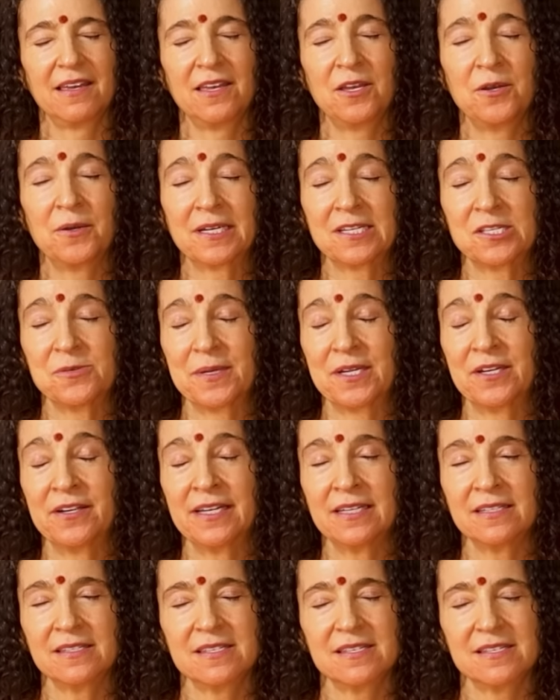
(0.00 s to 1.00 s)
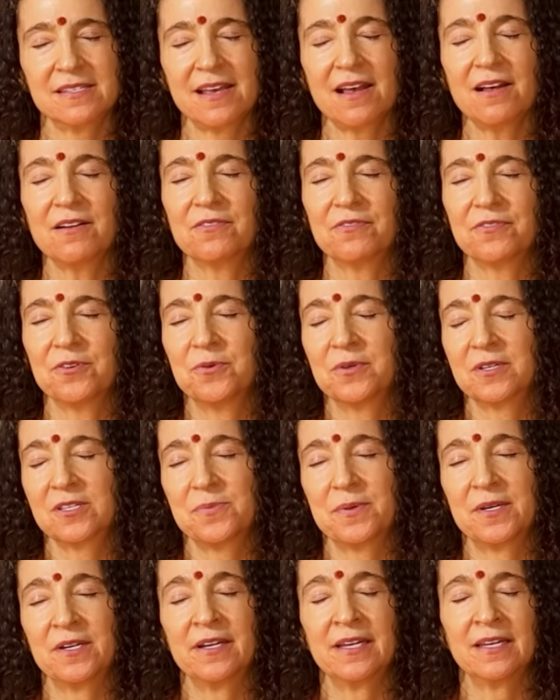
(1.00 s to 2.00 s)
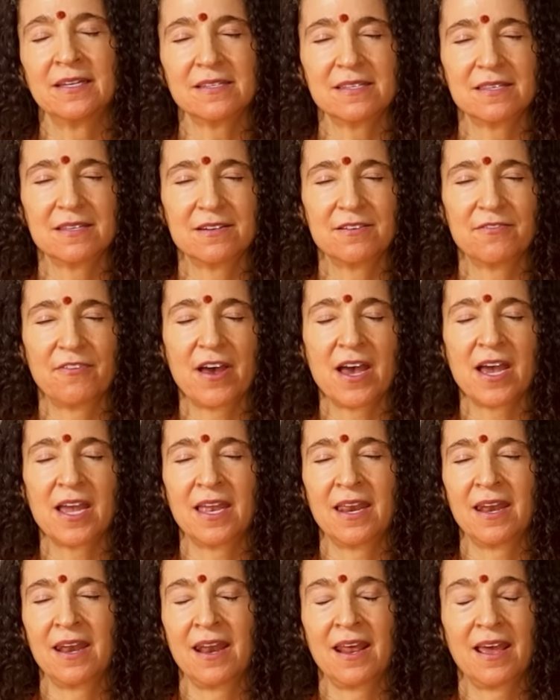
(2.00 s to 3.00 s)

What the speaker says: you experience the self, you experience the divine.